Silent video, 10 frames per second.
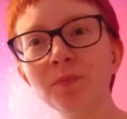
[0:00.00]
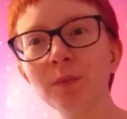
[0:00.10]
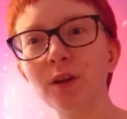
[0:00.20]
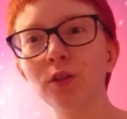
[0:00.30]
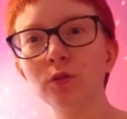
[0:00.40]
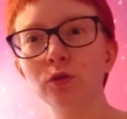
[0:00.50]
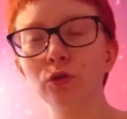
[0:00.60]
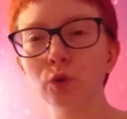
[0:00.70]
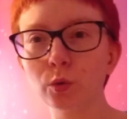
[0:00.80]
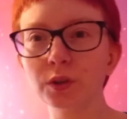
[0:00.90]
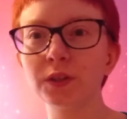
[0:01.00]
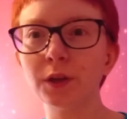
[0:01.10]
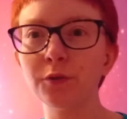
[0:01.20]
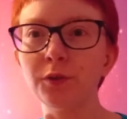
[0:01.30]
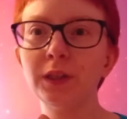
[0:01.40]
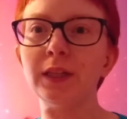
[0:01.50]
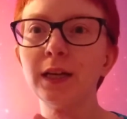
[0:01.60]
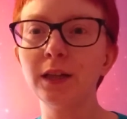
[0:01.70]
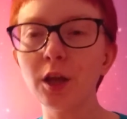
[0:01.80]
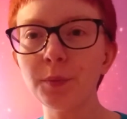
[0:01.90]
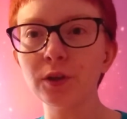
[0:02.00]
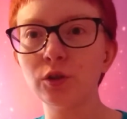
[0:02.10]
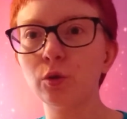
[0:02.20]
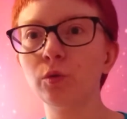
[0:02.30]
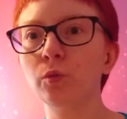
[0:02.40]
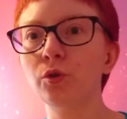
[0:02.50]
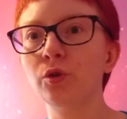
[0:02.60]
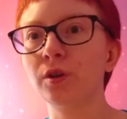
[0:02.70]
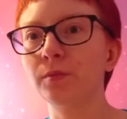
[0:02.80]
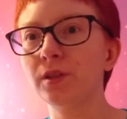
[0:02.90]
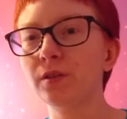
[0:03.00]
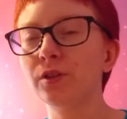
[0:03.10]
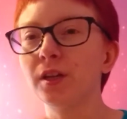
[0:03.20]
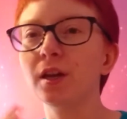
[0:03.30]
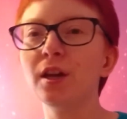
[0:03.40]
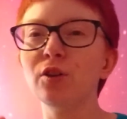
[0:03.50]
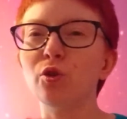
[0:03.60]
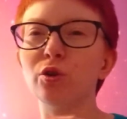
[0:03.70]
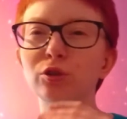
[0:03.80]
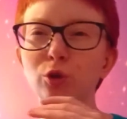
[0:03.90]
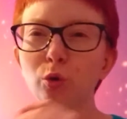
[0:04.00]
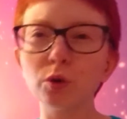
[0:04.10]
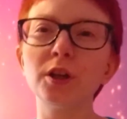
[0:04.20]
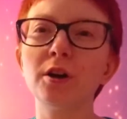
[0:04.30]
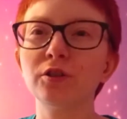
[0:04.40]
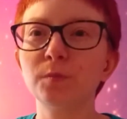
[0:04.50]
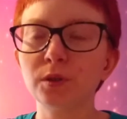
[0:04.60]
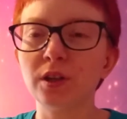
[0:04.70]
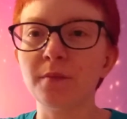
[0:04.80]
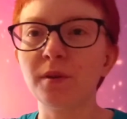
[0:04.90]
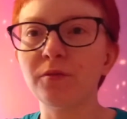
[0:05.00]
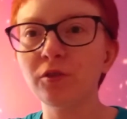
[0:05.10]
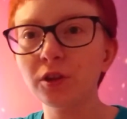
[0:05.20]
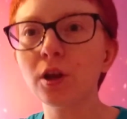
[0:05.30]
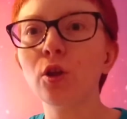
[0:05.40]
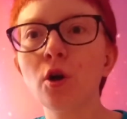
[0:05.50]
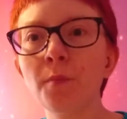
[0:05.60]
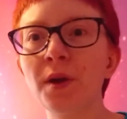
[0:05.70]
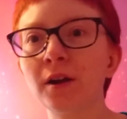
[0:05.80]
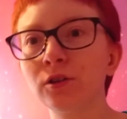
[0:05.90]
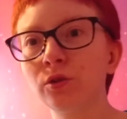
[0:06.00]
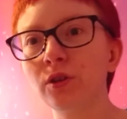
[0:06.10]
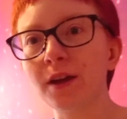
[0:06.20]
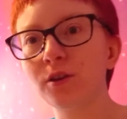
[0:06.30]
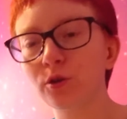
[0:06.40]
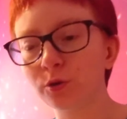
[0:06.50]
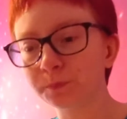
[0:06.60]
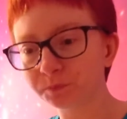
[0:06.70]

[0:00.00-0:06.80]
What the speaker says: My throat is still feeling a little bit sore and whatnot, and I'm still like not totally 100%, but I'm feeling a lot better. So thank you